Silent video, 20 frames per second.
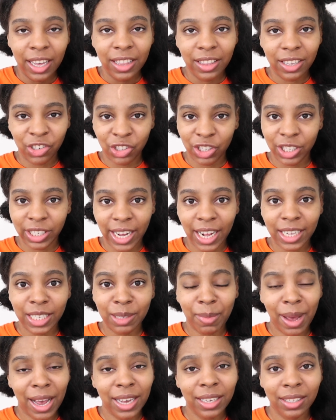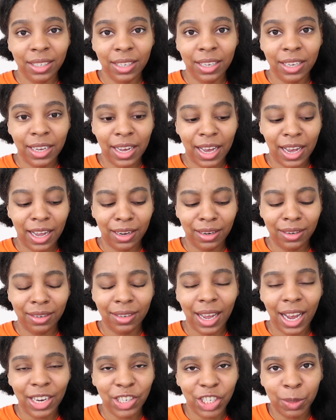this just gets messy
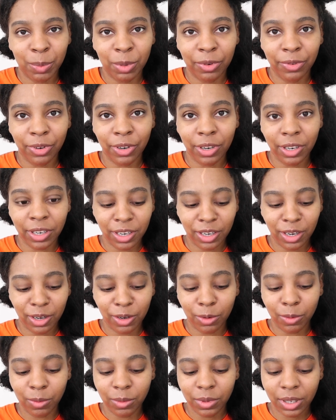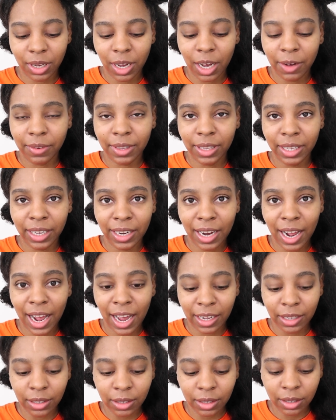and I just prefer, you know, to have clean
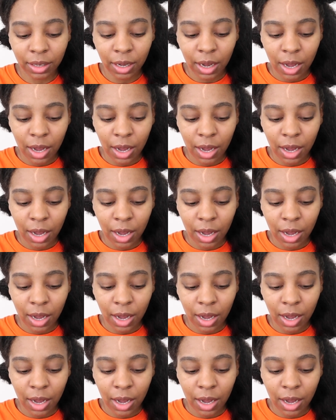hands.